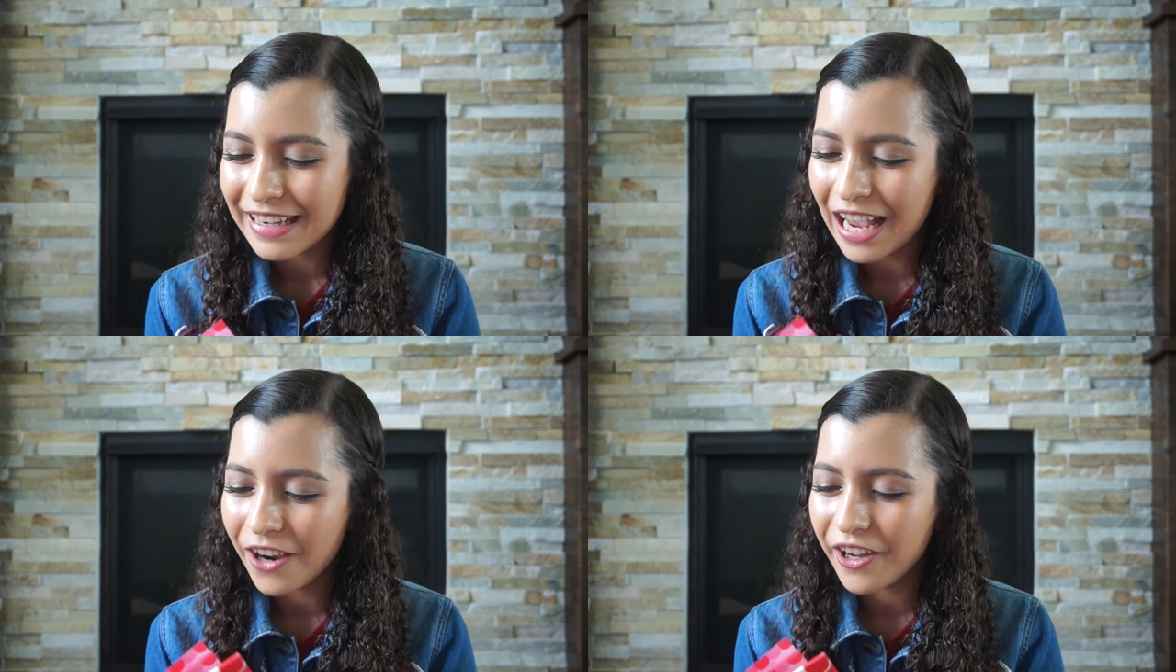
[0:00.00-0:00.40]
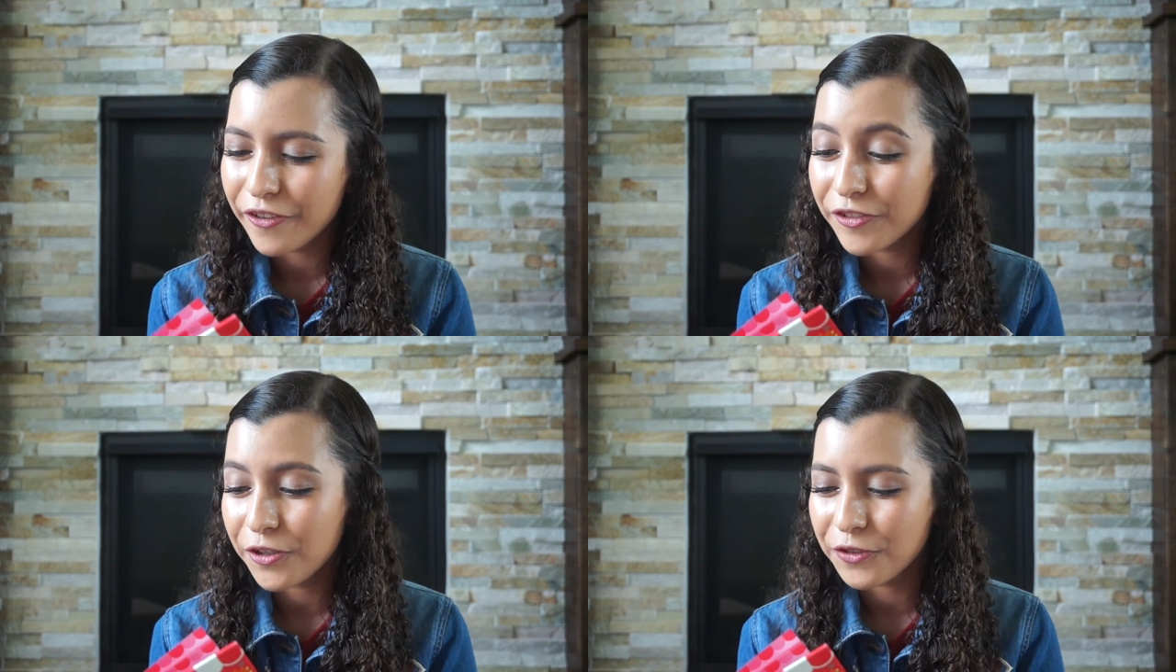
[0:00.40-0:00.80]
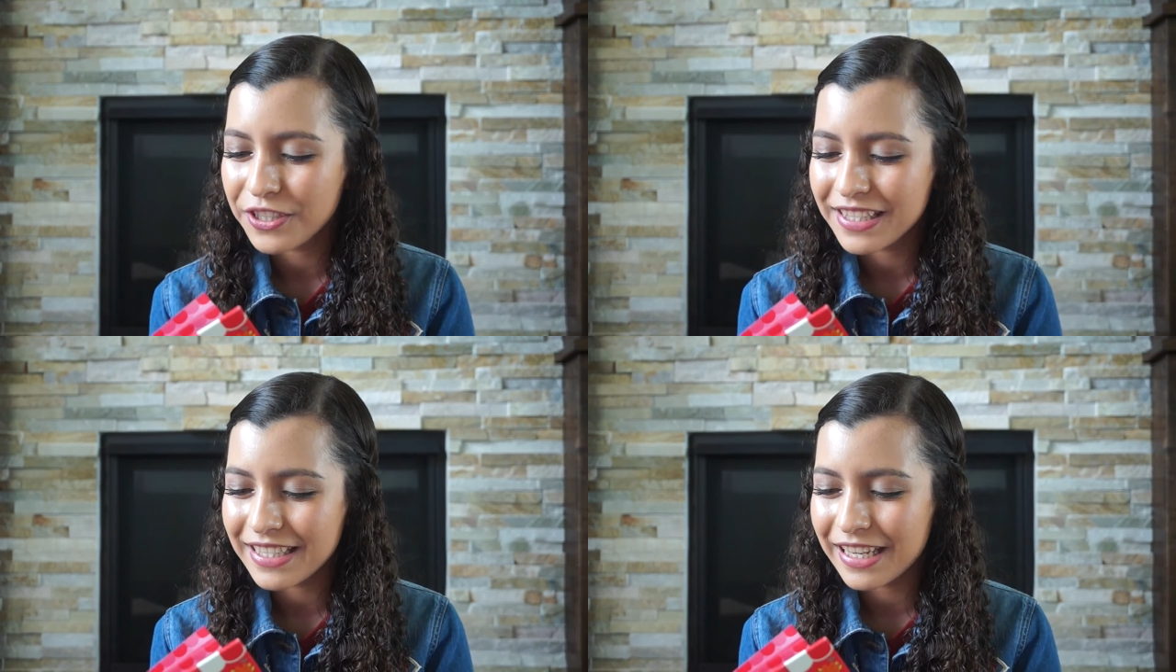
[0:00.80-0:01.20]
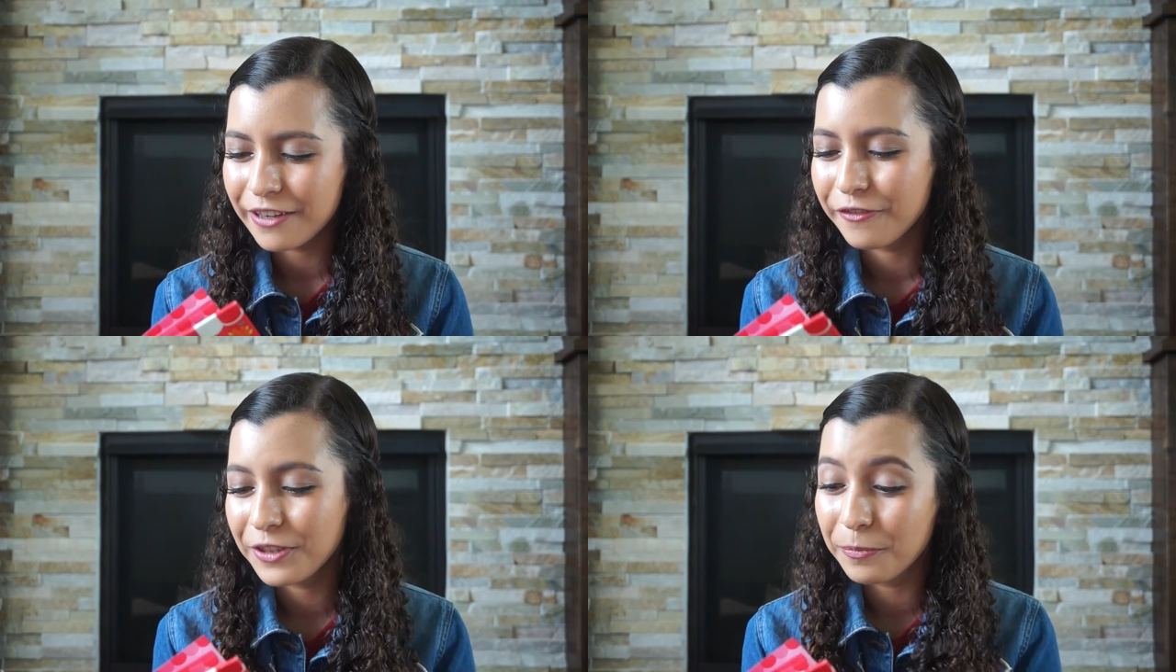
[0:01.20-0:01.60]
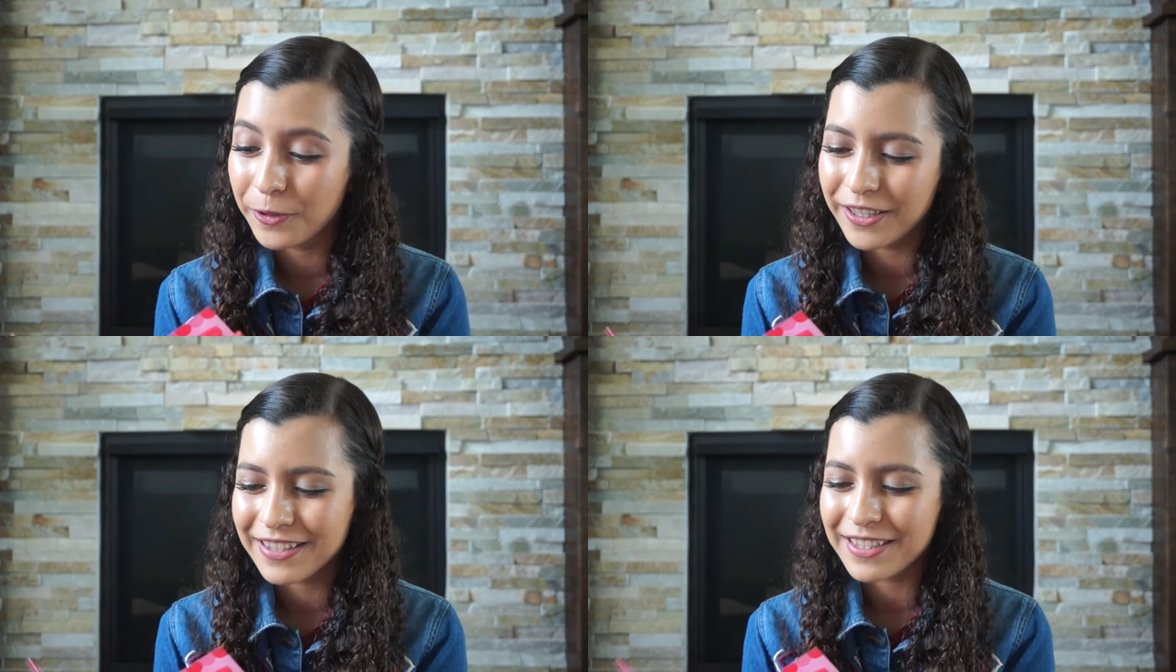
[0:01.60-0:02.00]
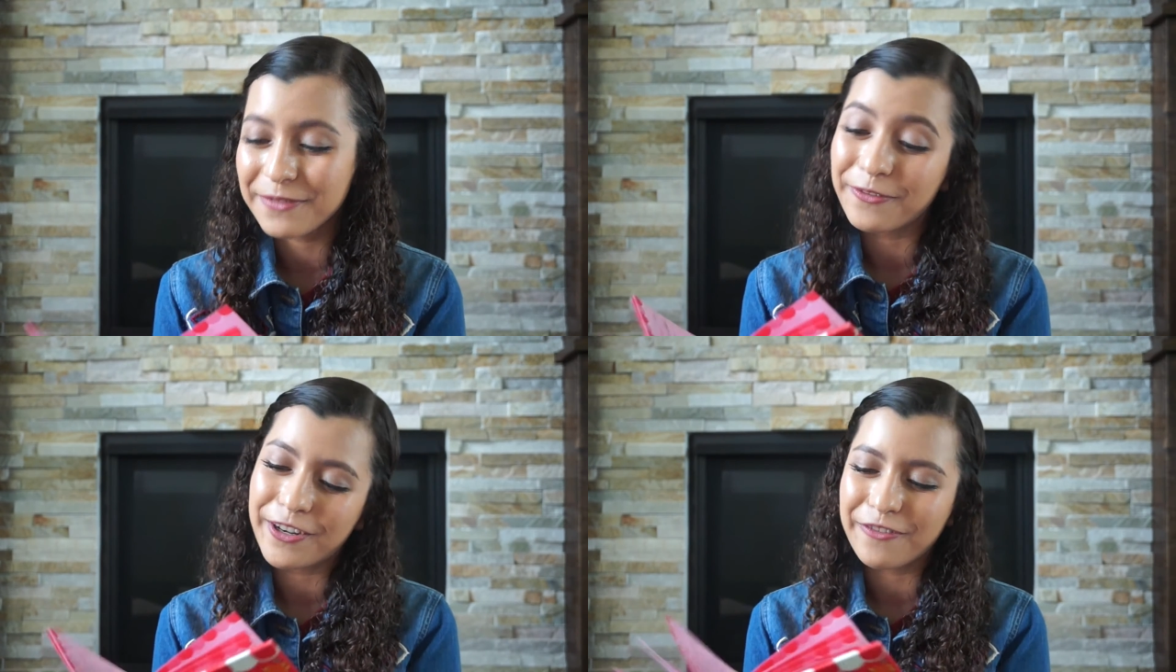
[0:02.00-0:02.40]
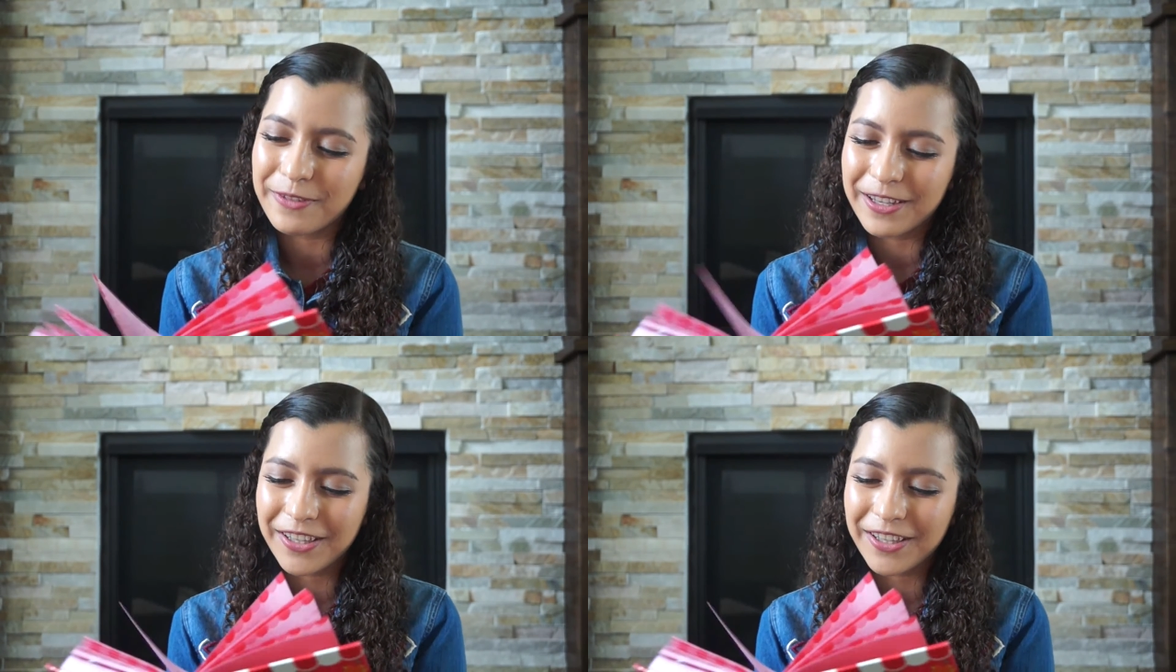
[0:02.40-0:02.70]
Now I fall for Steve, the boy that's in front of me in